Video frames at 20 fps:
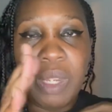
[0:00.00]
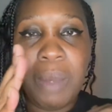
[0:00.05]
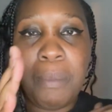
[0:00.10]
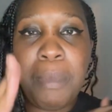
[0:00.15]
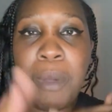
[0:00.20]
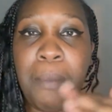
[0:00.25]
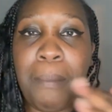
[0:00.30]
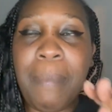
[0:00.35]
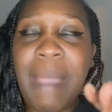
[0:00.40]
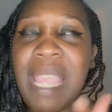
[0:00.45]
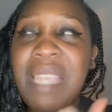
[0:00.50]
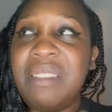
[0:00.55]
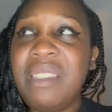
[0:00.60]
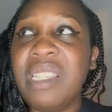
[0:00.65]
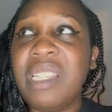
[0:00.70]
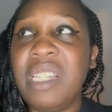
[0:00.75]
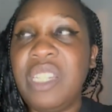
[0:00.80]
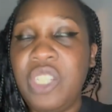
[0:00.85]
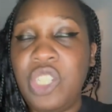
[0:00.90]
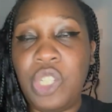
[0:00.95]
But
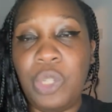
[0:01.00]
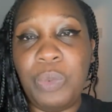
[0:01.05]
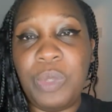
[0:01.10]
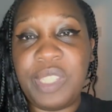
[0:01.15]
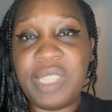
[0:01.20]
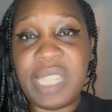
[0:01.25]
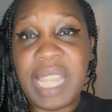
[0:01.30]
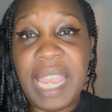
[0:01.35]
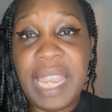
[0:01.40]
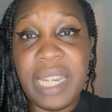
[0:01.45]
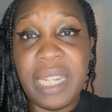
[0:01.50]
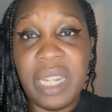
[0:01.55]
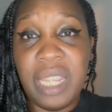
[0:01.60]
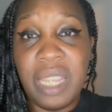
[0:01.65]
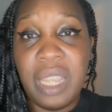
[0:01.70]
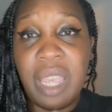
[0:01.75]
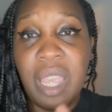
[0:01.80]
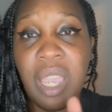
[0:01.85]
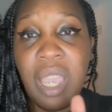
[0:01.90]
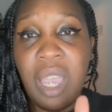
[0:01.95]
basically she was saying
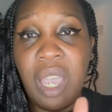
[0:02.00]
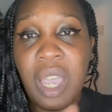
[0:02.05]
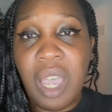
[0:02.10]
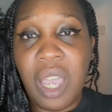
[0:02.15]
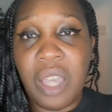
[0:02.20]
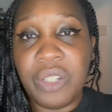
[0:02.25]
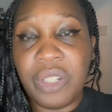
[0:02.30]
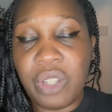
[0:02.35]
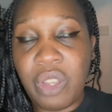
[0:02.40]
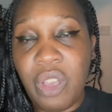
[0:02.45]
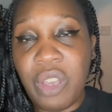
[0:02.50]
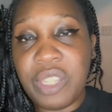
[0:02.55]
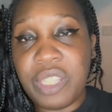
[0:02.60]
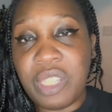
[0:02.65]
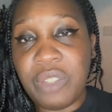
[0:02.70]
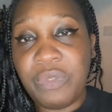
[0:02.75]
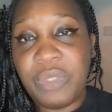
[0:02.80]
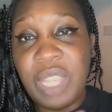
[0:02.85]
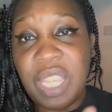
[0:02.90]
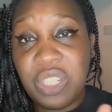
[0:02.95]
it on the
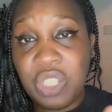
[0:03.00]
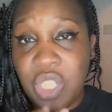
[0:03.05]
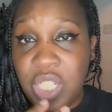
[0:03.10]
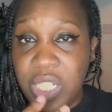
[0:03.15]
guise of that